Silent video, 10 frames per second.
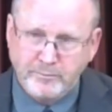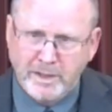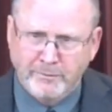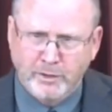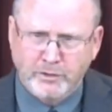
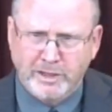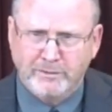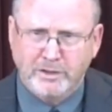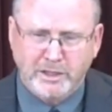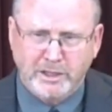in verse
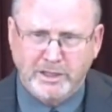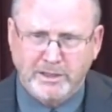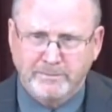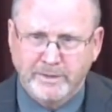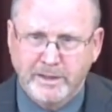
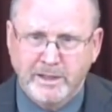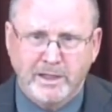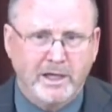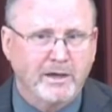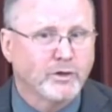17,
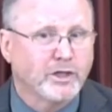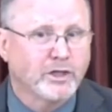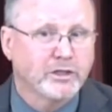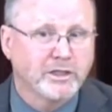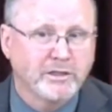every
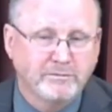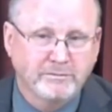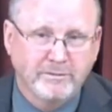good